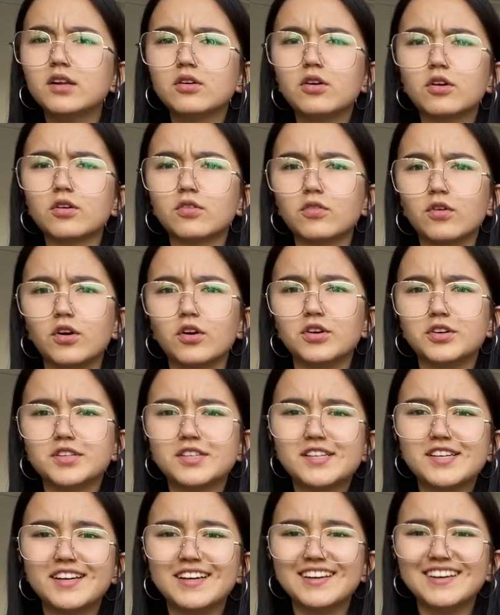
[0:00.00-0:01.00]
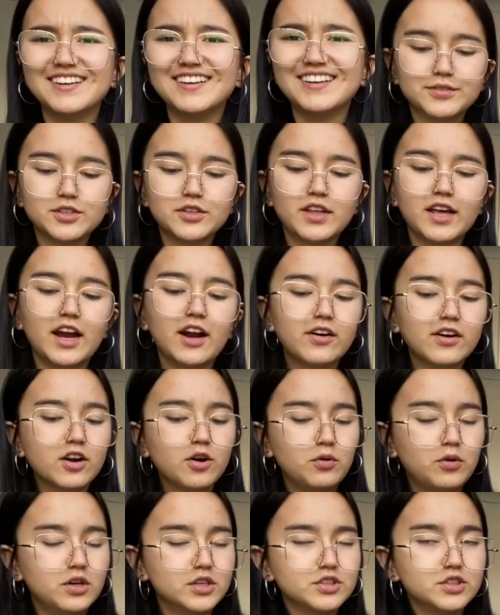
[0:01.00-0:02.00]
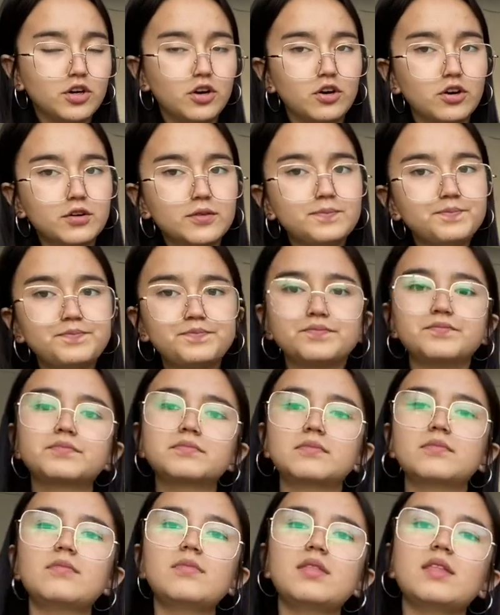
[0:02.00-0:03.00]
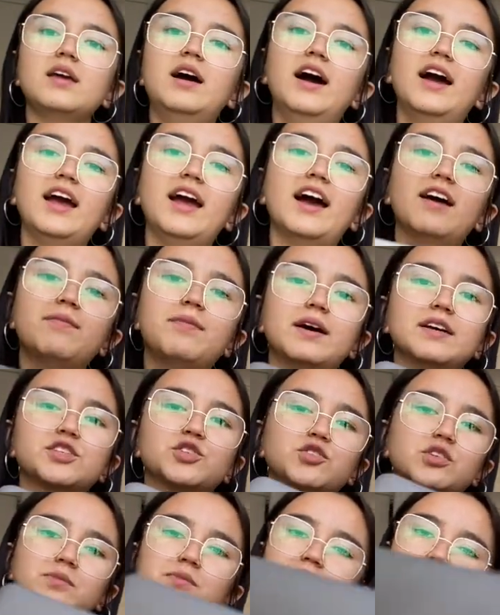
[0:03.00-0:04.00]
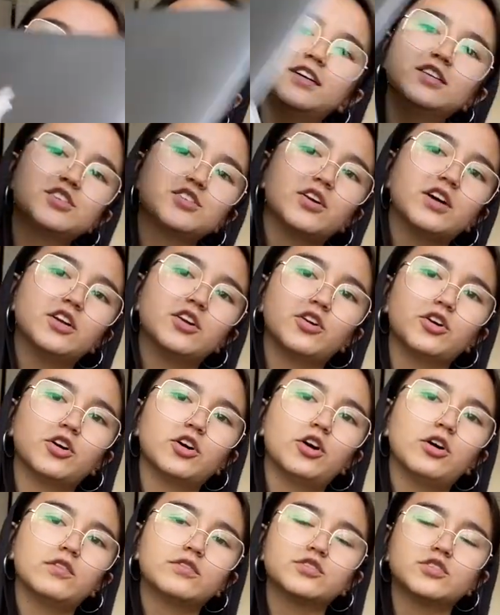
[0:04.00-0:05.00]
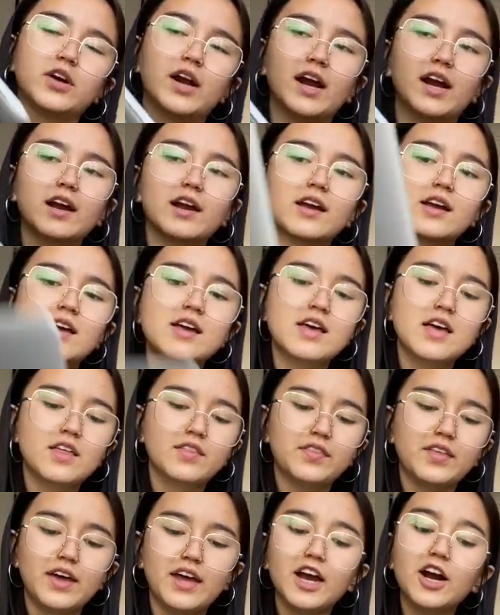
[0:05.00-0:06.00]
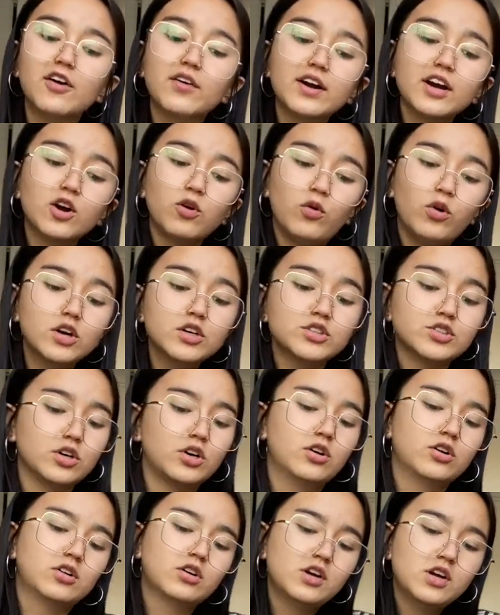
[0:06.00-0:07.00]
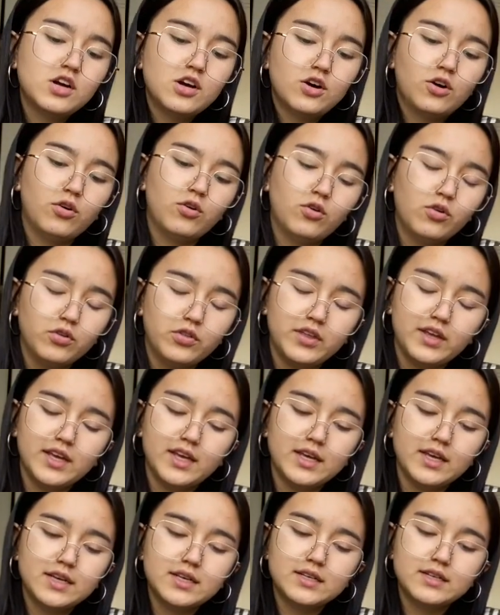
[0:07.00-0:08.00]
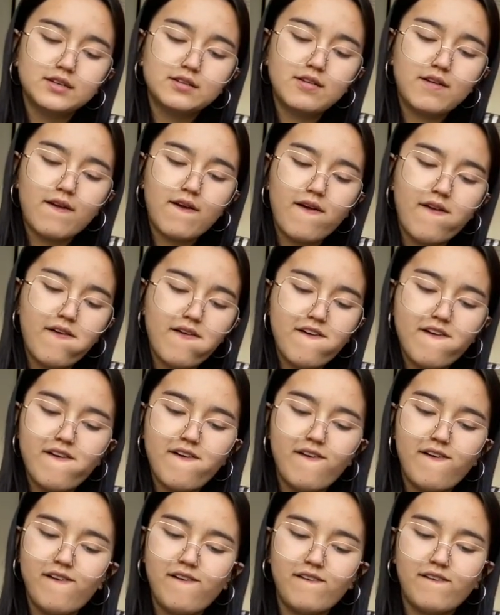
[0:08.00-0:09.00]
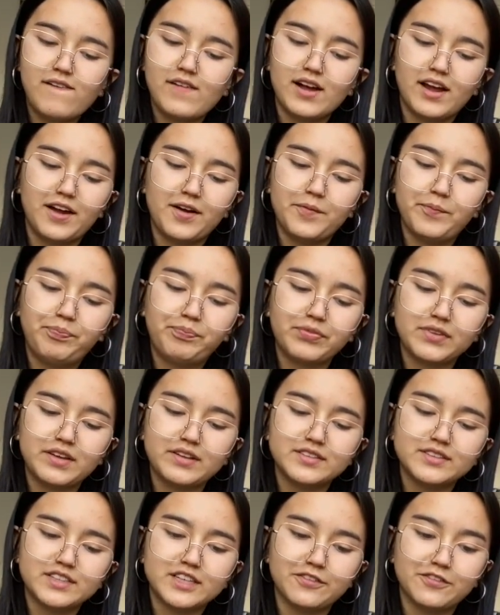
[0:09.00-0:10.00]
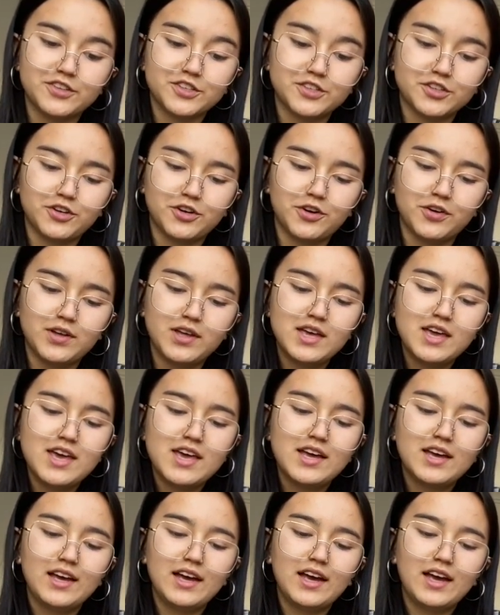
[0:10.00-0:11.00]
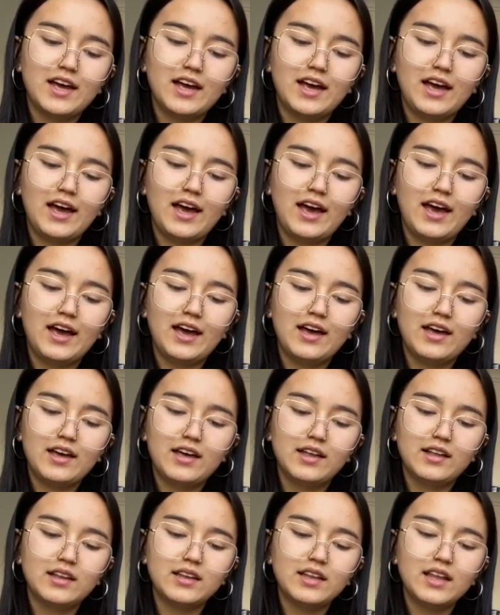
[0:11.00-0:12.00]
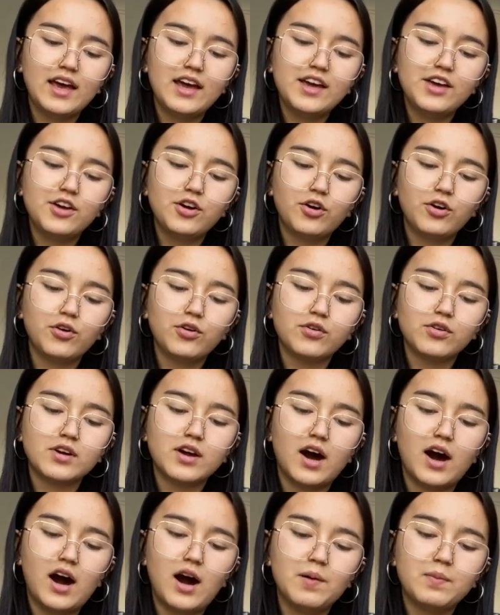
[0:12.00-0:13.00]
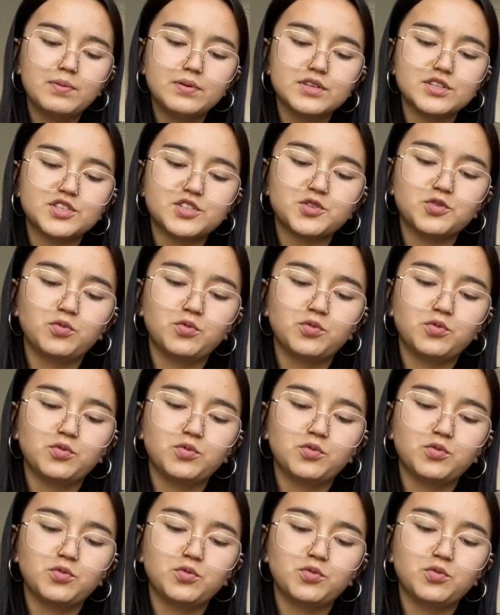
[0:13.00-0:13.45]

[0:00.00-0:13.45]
not gross. So the Hairy Quandong, I have my script here so I don't go off track. The Hairy Quandong, or the, okay, let's give this a go, Elaeocarpus